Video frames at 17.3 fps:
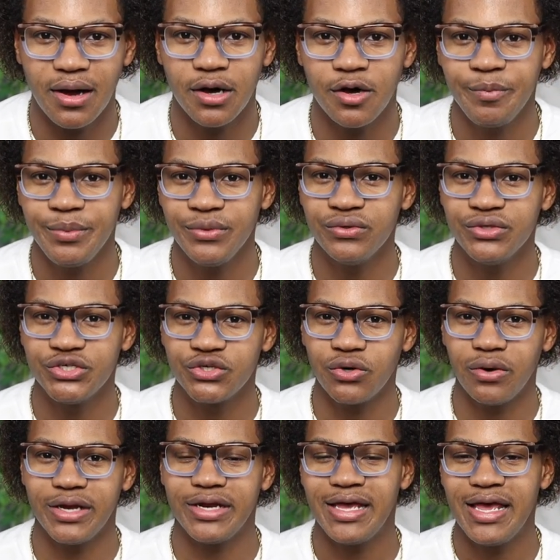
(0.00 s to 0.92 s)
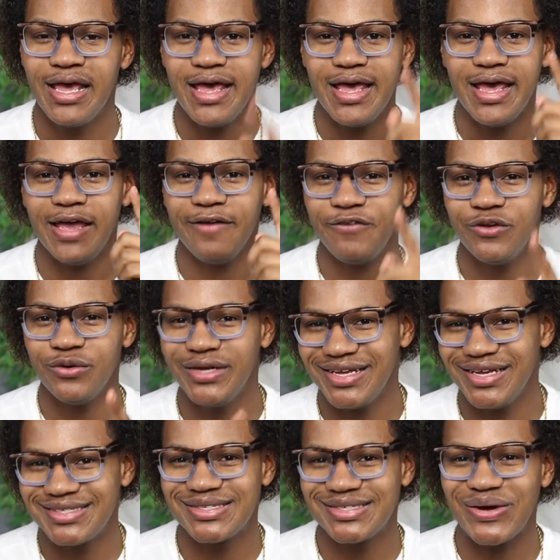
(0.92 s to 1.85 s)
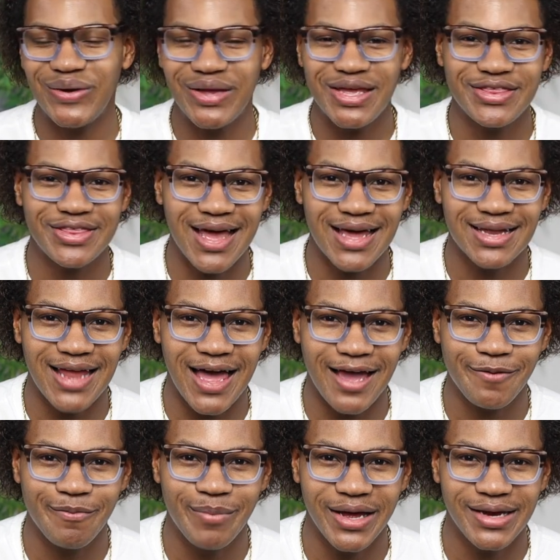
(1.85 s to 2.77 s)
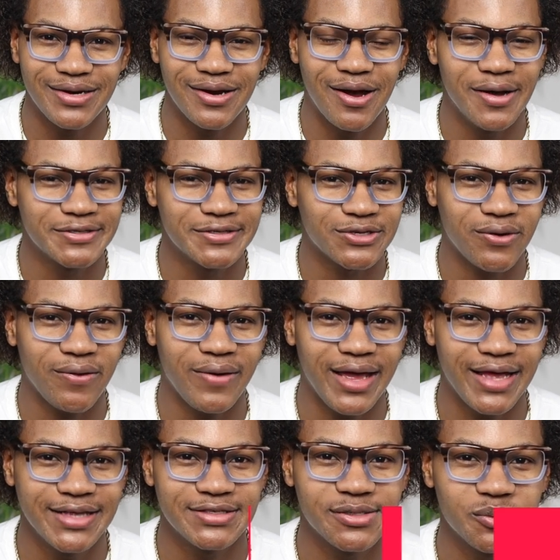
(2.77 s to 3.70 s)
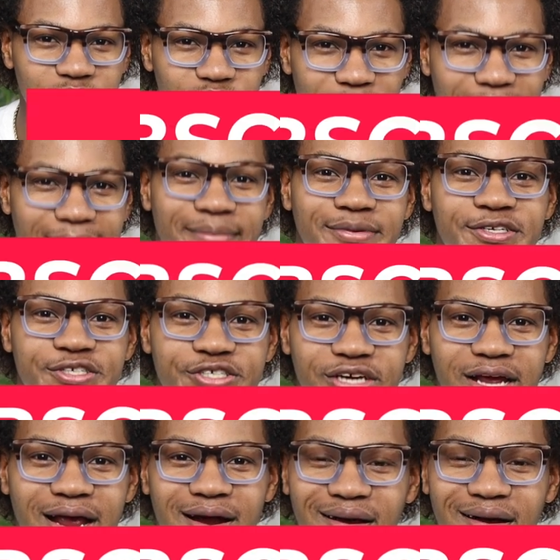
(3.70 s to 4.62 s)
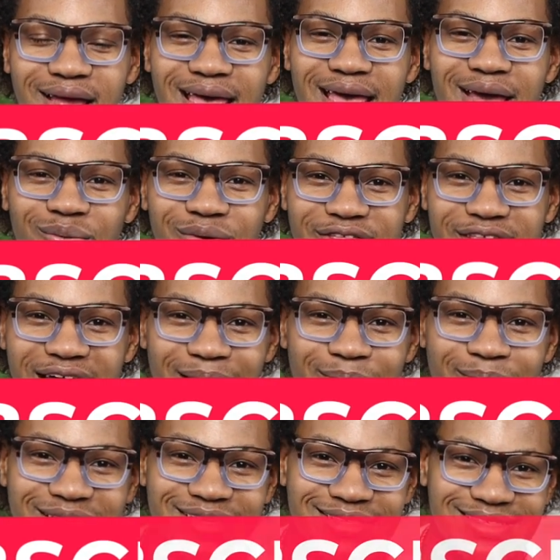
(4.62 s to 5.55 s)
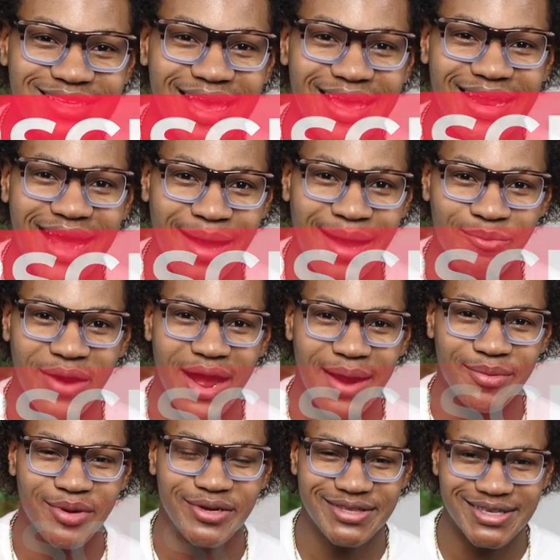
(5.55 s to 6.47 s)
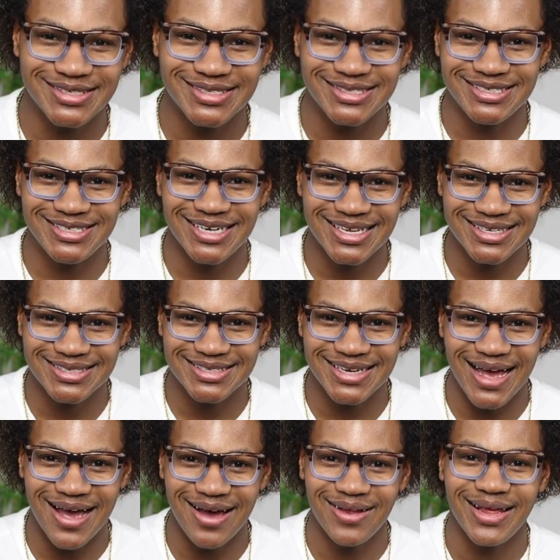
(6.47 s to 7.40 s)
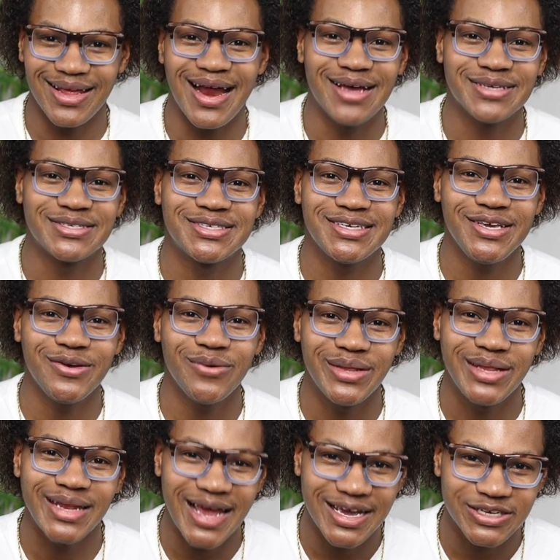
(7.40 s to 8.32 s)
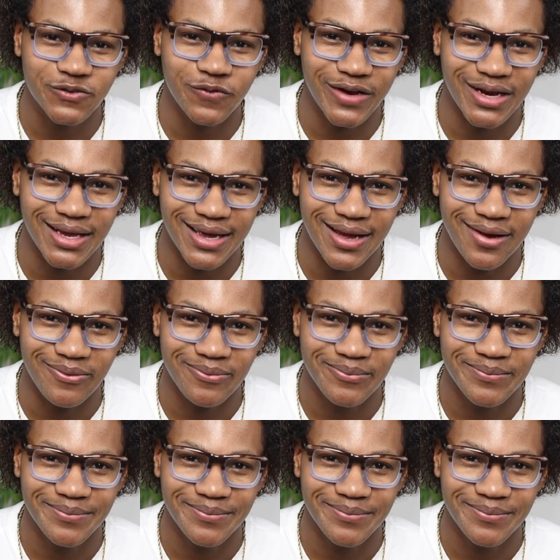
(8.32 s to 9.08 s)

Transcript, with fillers: I hope you enjoyed. If you did so, hit that like button. Also go ahead and subscribe and share. With that being said, I'm Robert, this is GentStyle, and I'll see you in the next video.